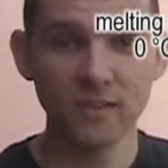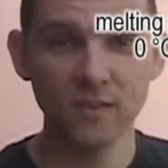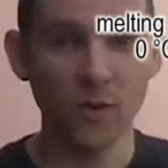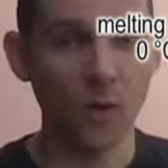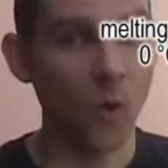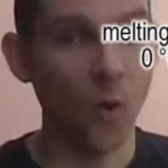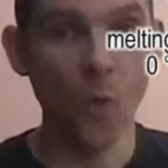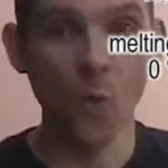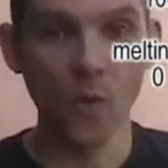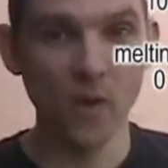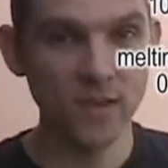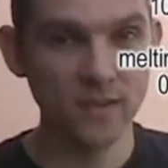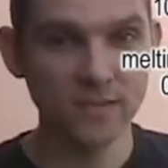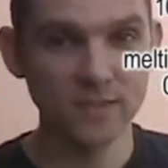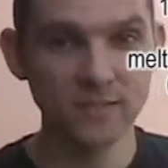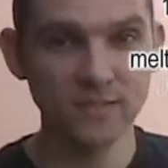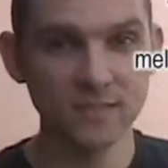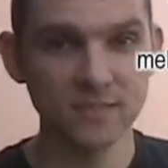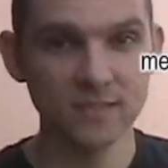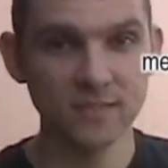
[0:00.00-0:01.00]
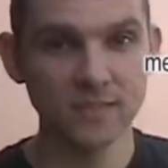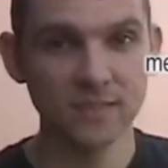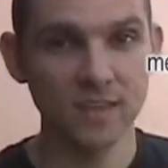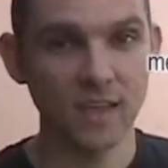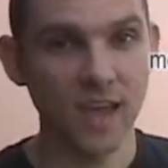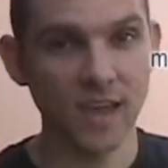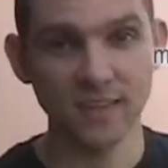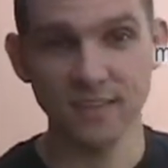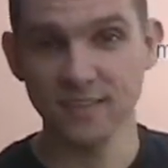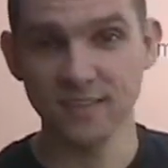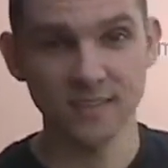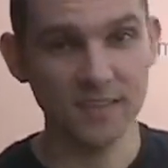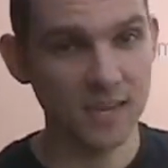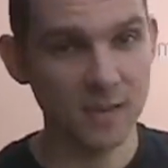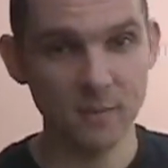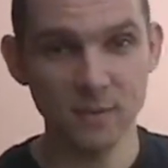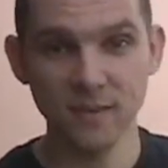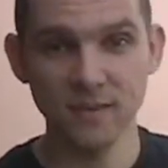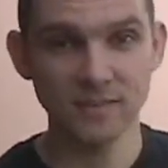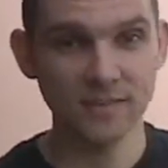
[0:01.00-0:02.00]
always at the
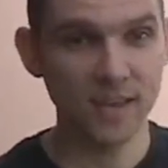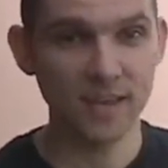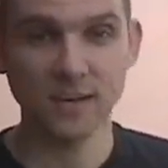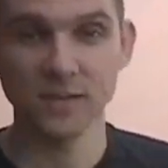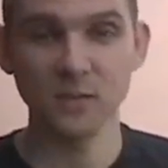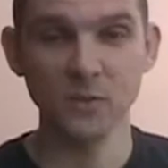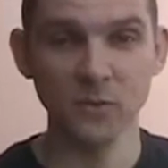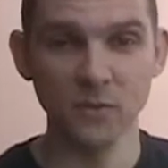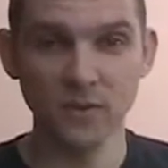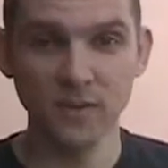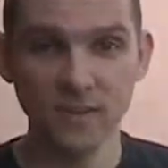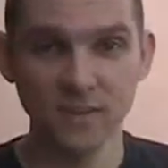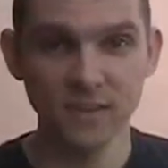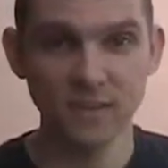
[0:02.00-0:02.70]
same exact degree,